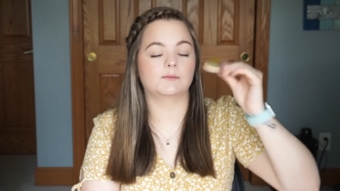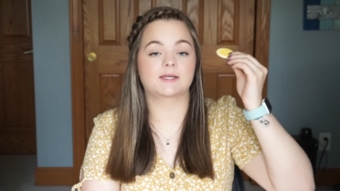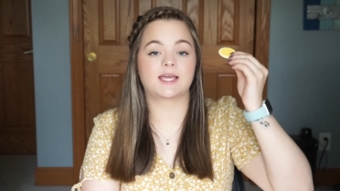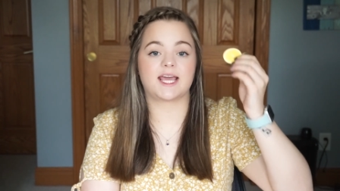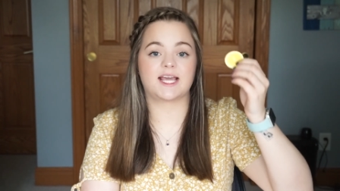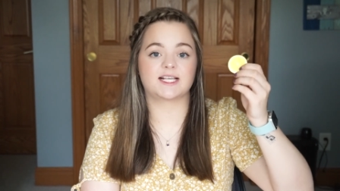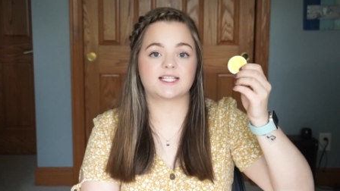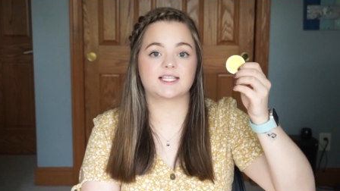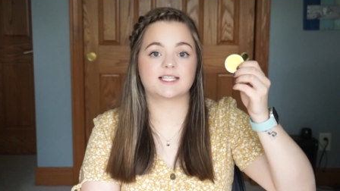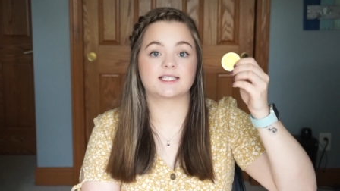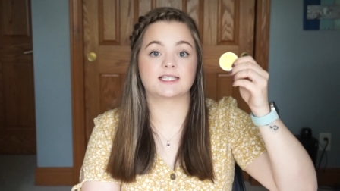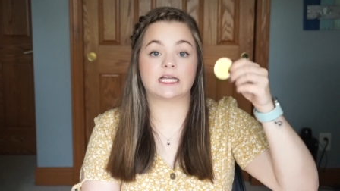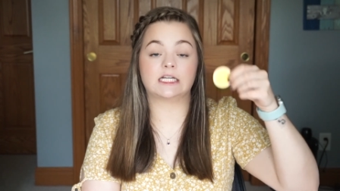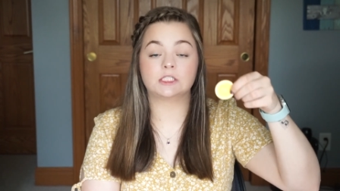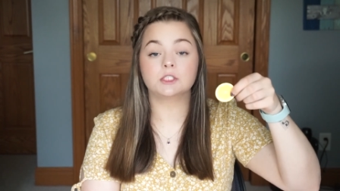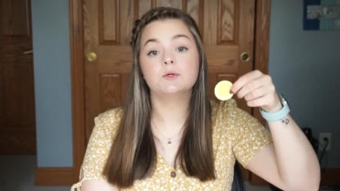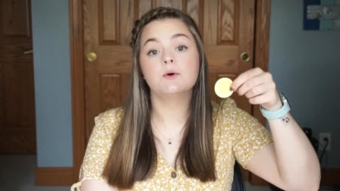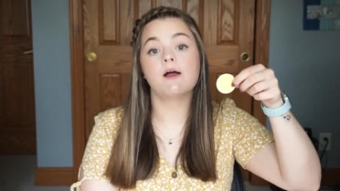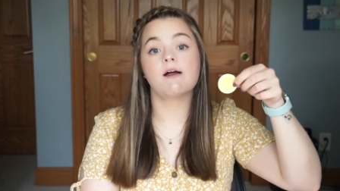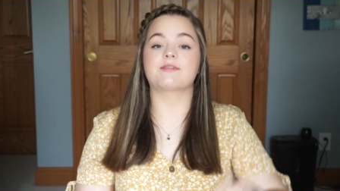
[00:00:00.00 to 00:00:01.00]
cases
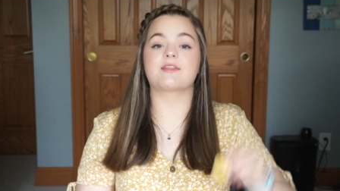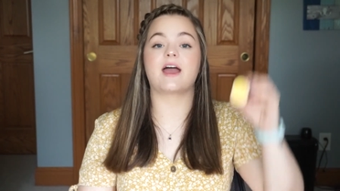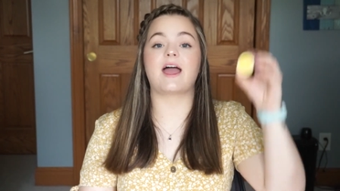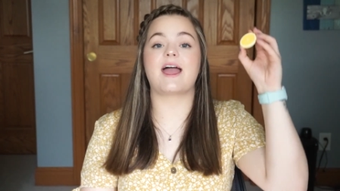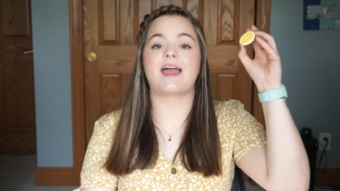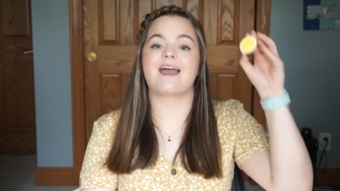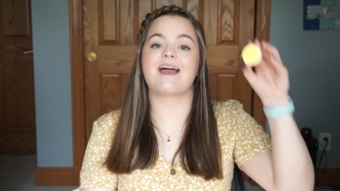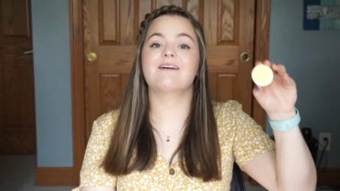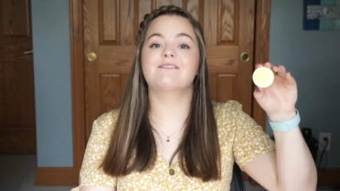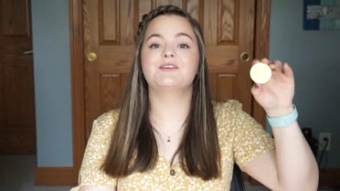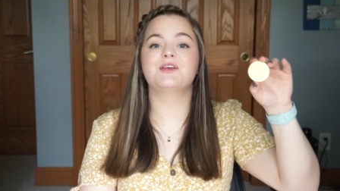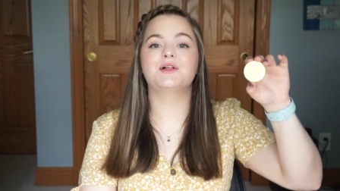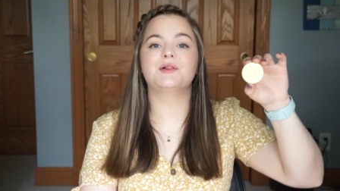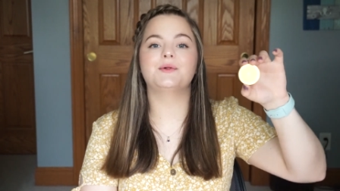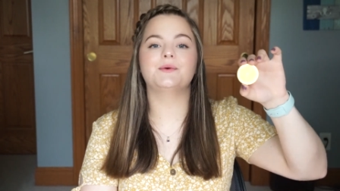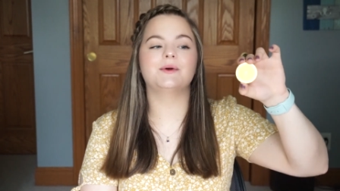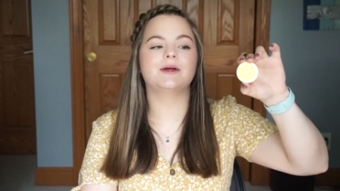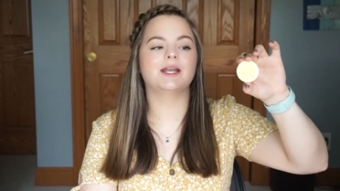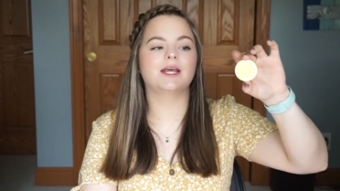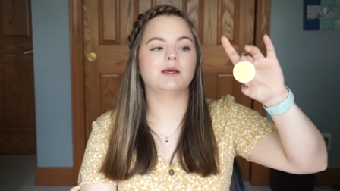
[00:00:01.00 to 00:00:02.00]
that have
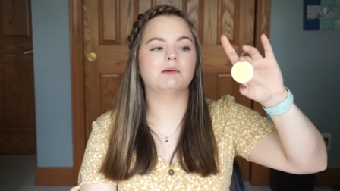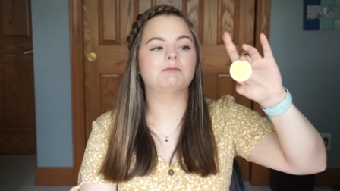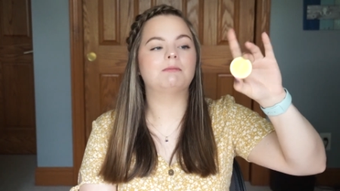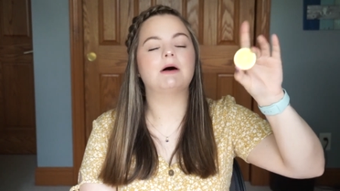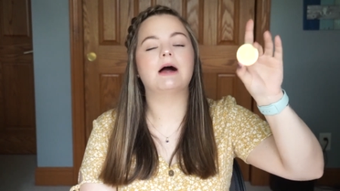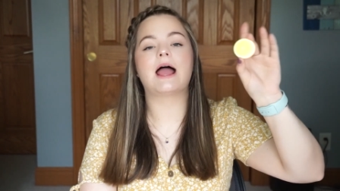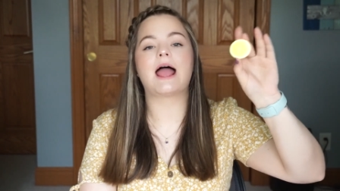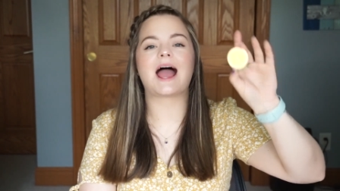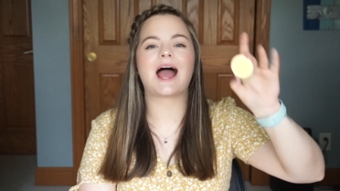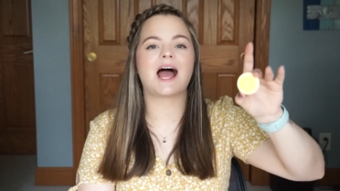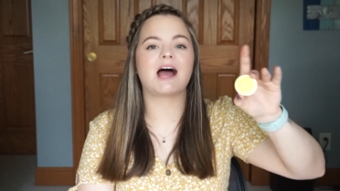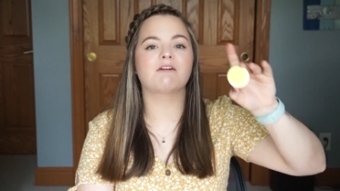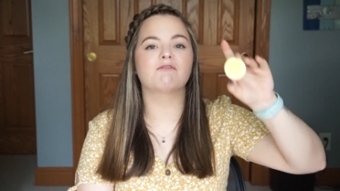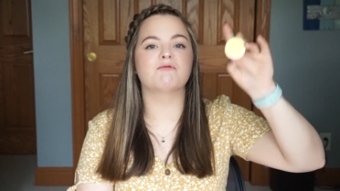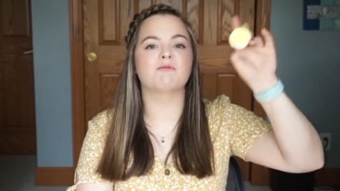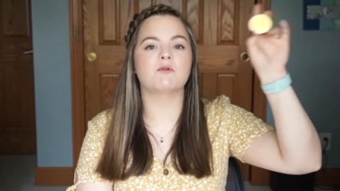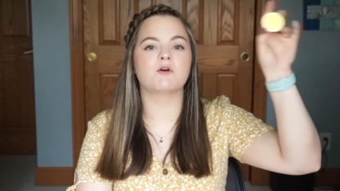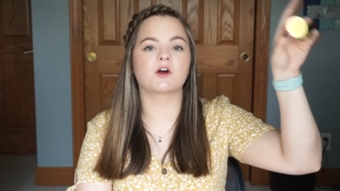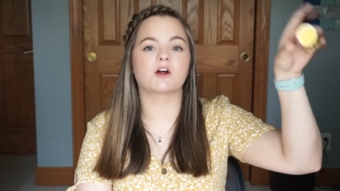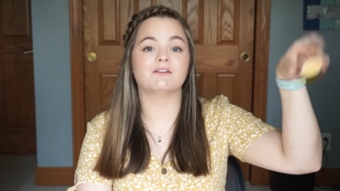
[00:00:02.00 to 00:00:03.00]
yellow in it but
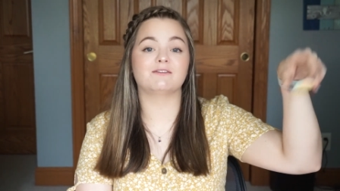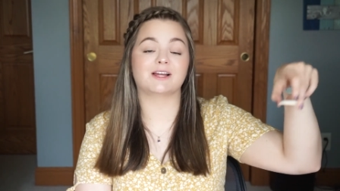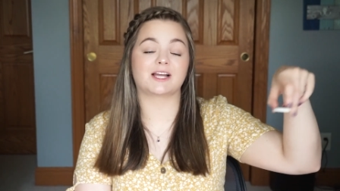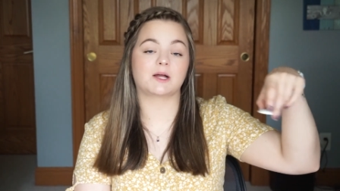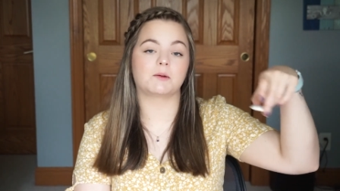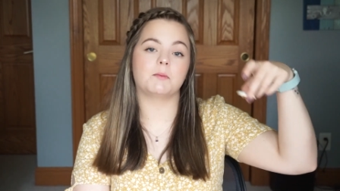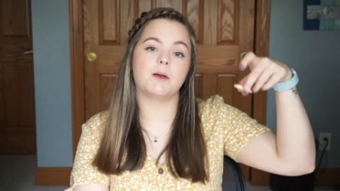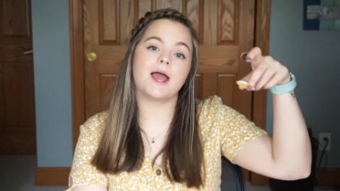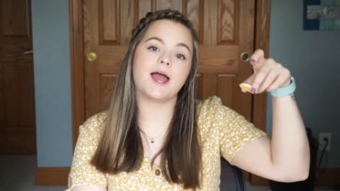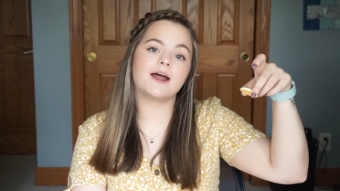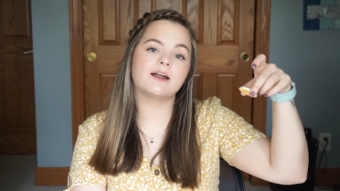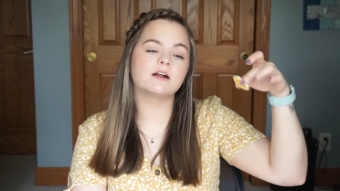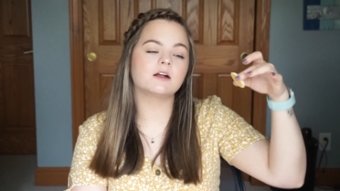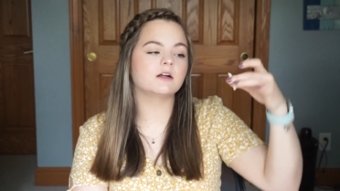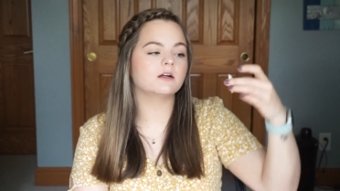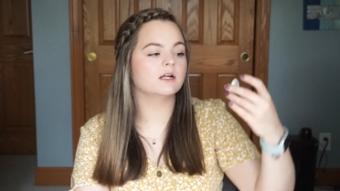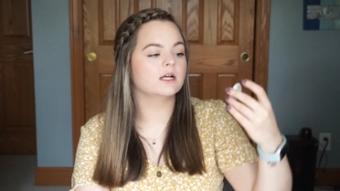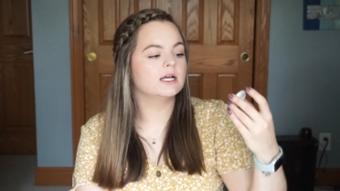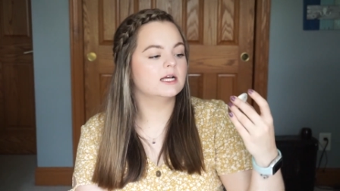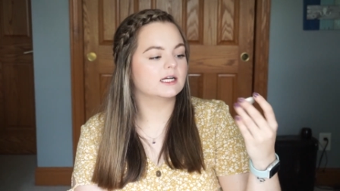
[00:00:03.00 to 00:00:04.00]
have more of like a
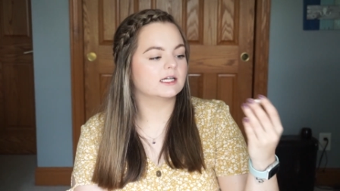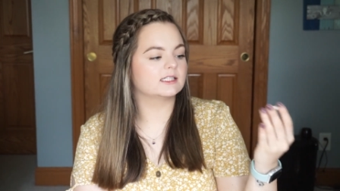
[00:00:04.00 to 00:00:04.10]
pattern,